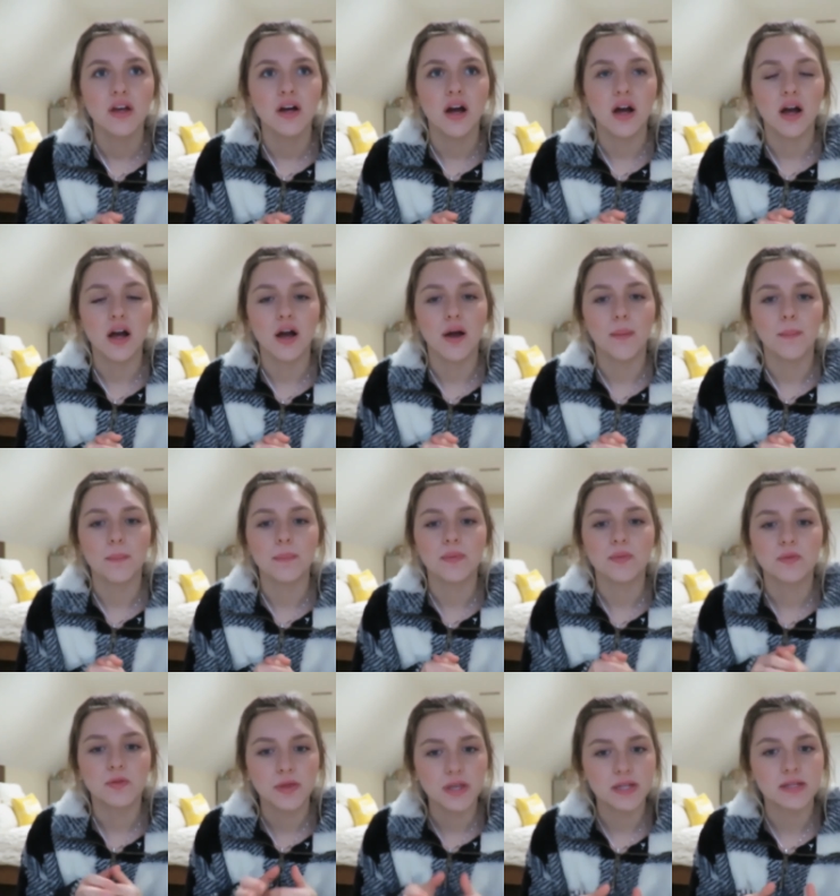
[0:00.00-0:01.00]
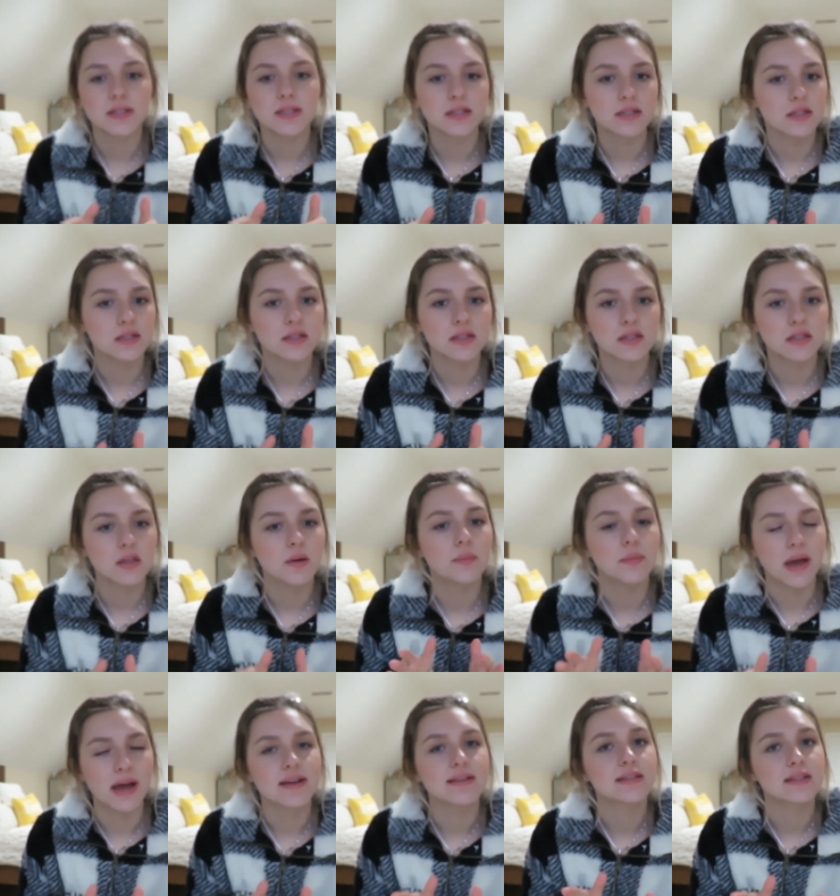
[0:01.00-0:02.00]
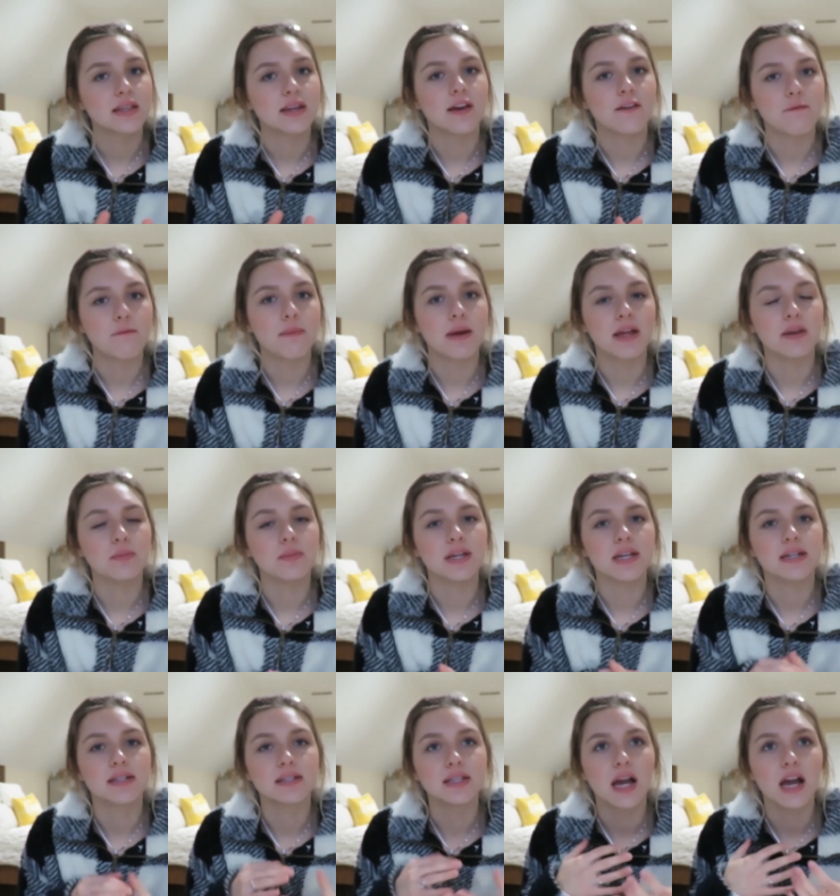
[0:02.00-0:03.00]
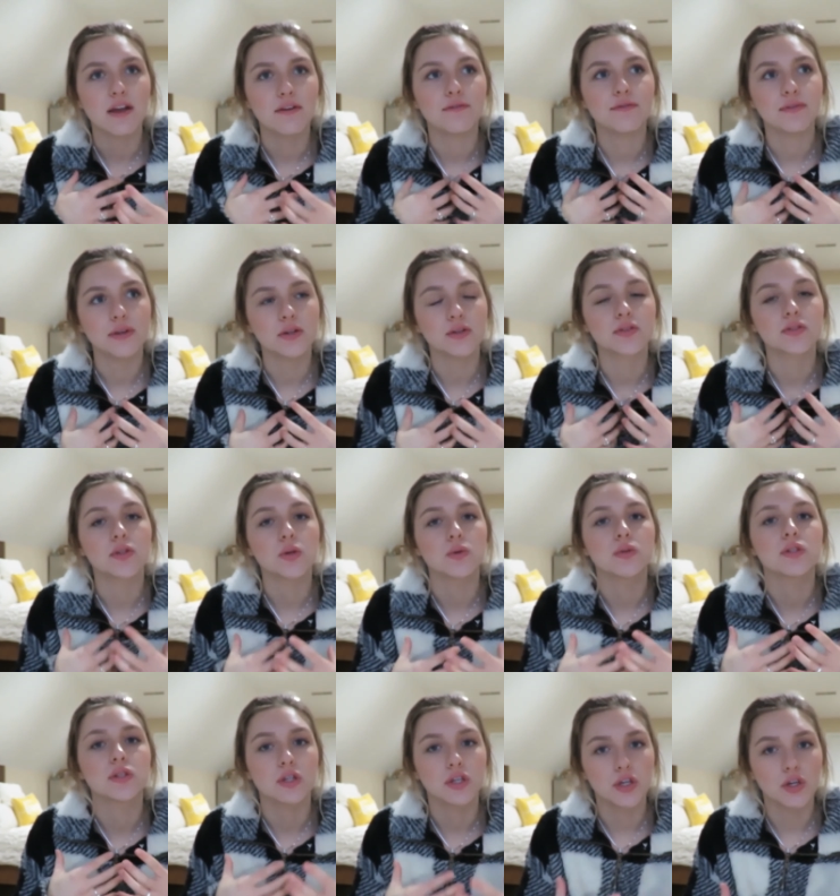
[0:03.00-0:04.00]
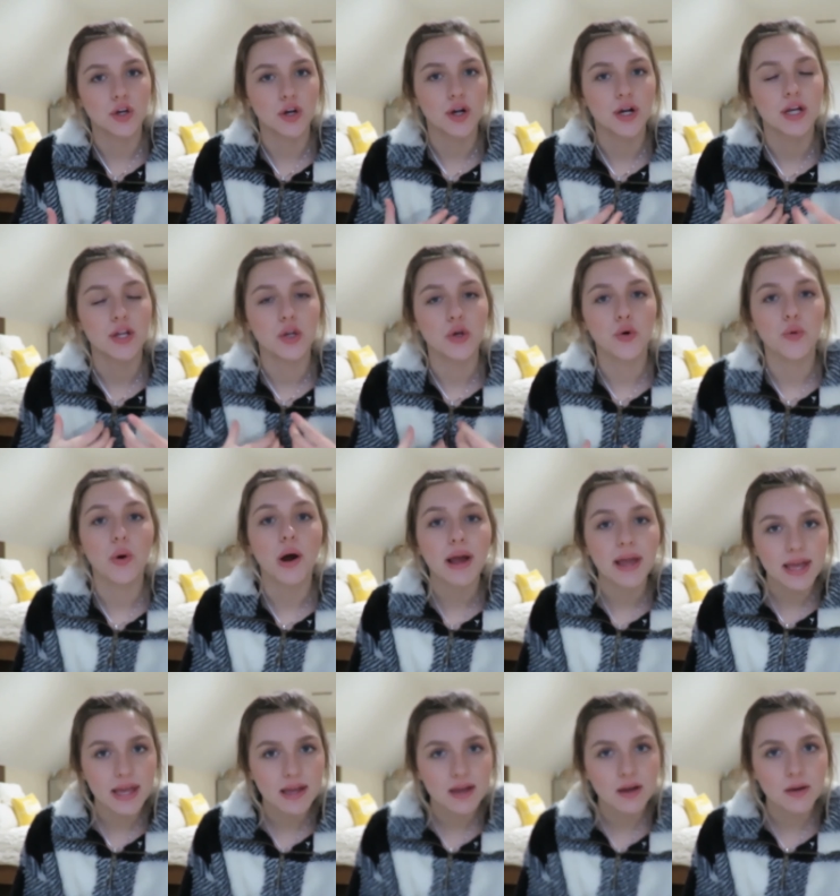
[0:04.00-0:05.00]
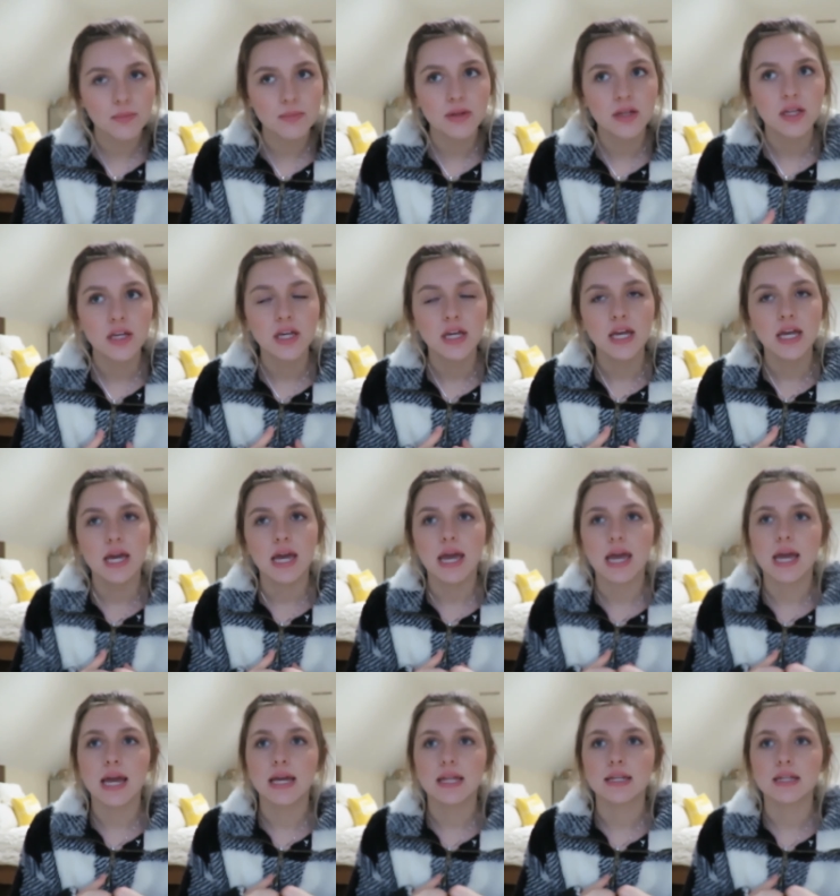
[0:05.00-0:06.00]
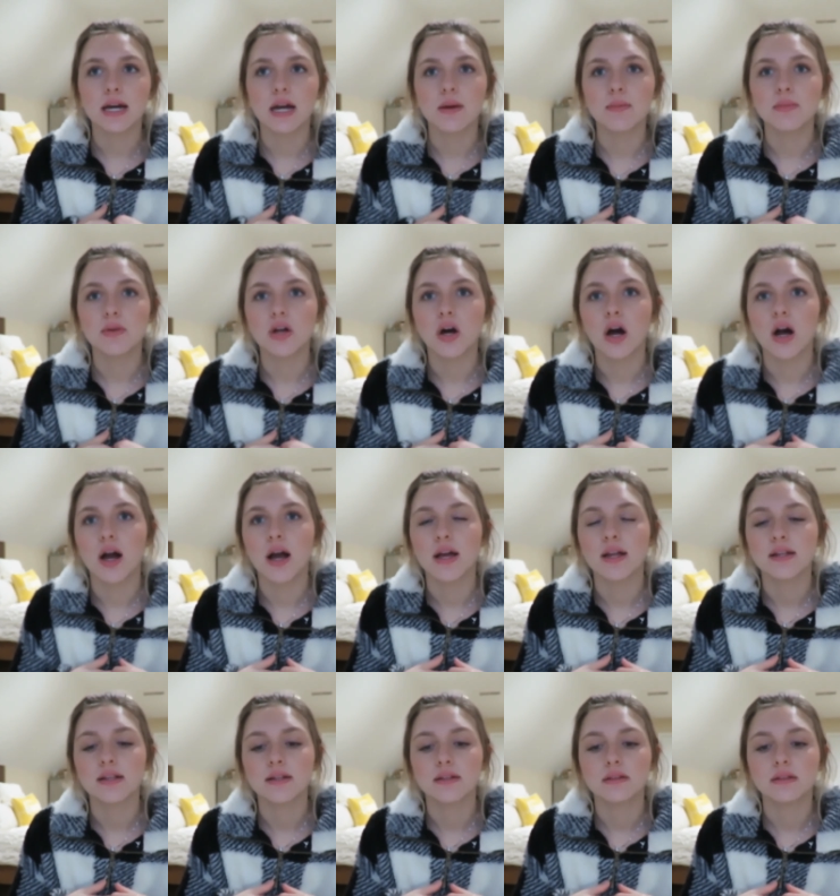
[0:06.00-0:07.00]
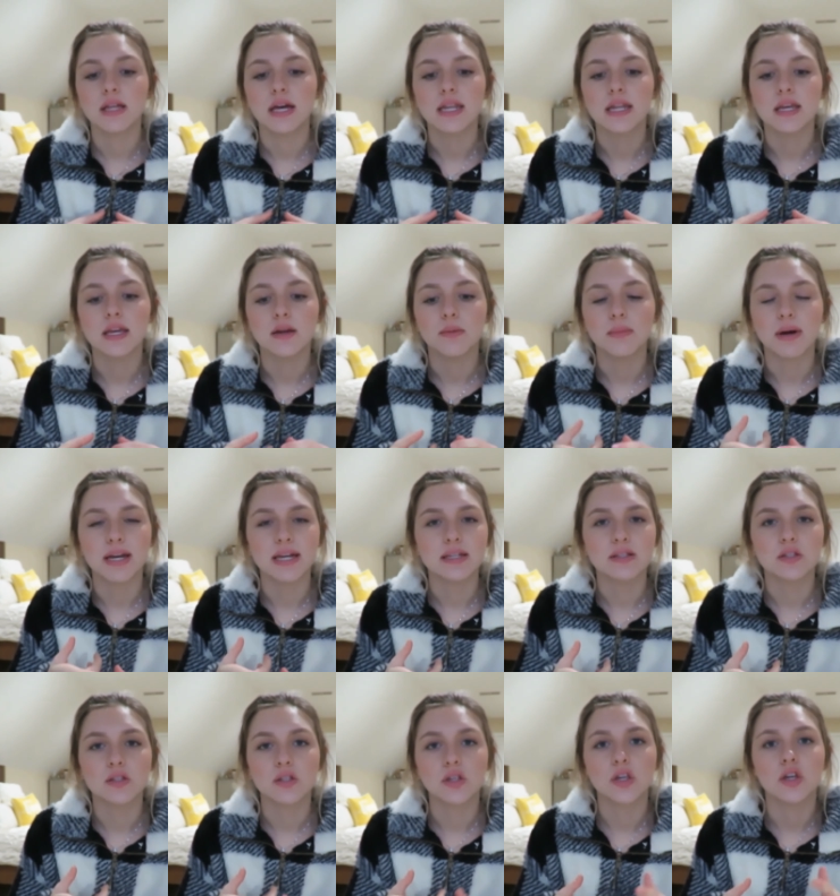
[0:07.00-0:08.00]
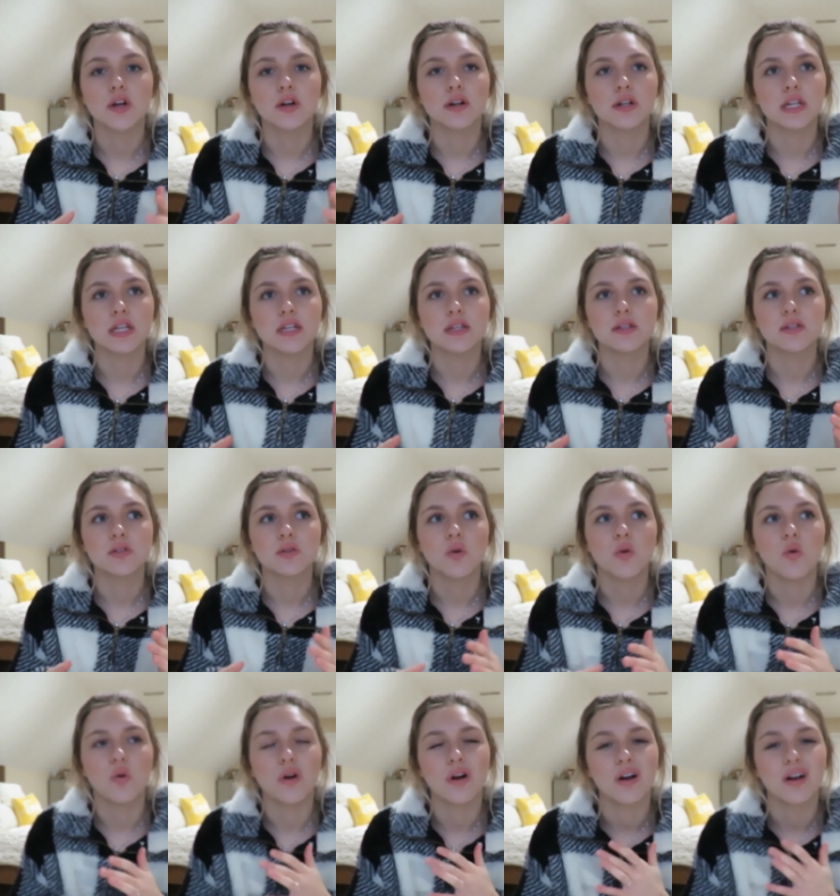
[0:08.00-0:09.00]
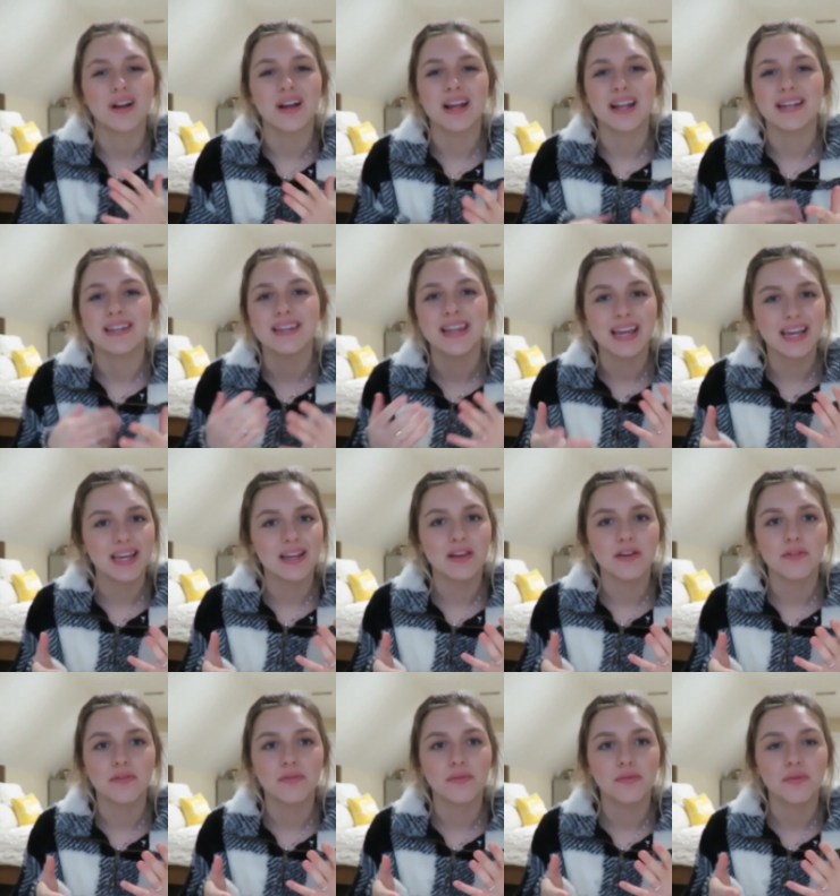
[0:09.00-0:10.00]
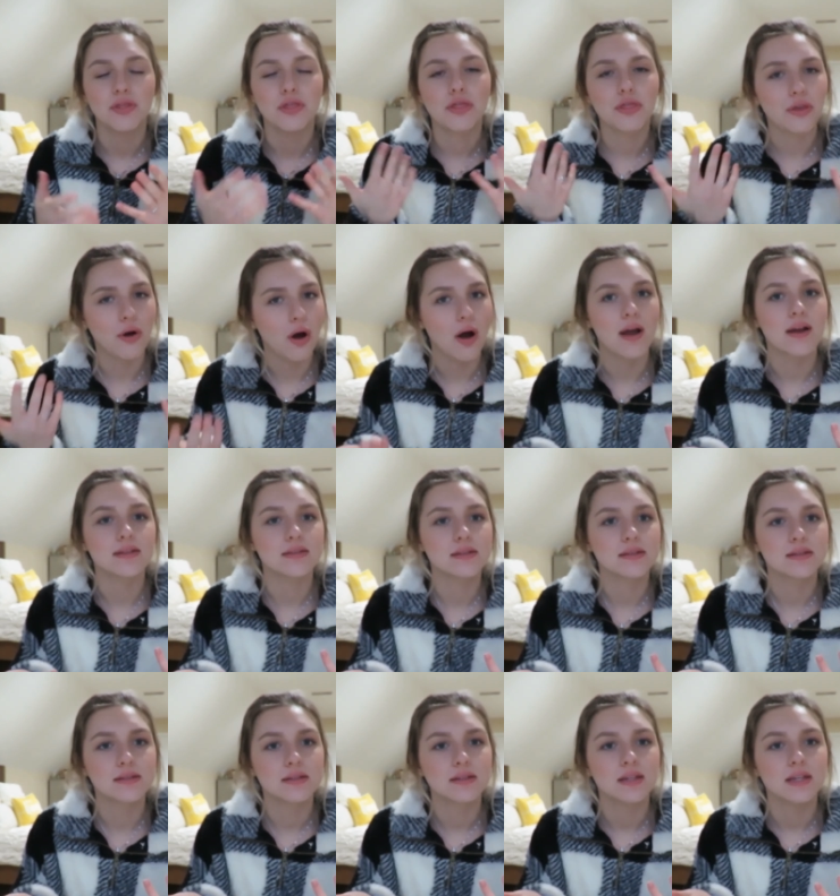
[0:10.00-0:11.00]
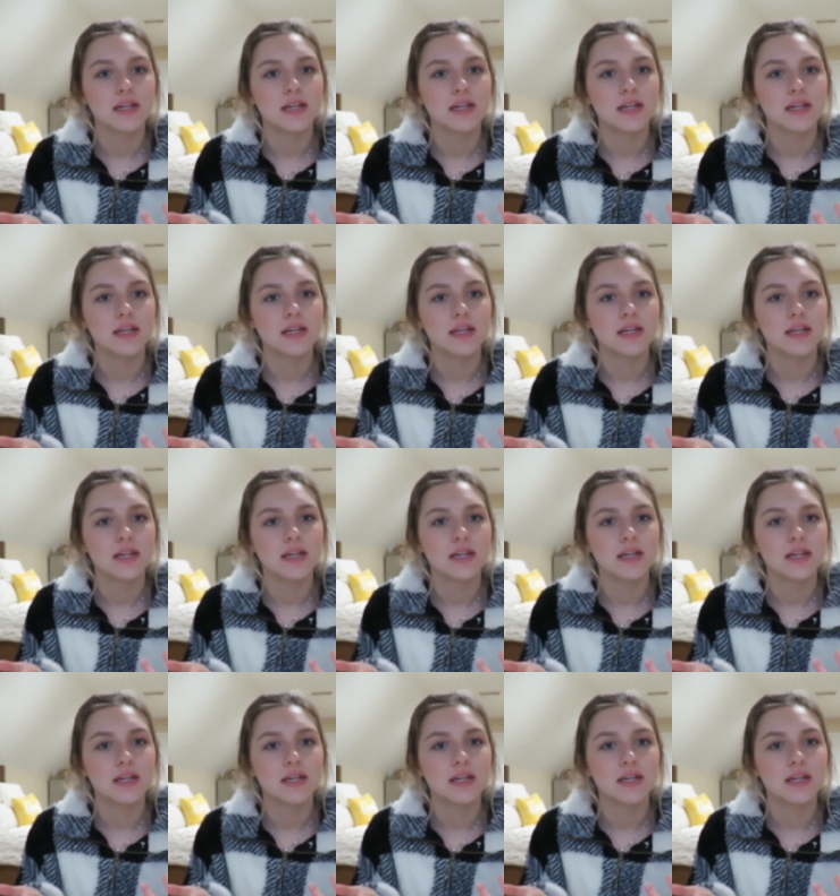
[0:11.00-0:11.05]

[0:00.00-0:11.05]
um, this is the best that I've been because I feel so secure in who I am and I'm not letting my insecurities or negative thoughts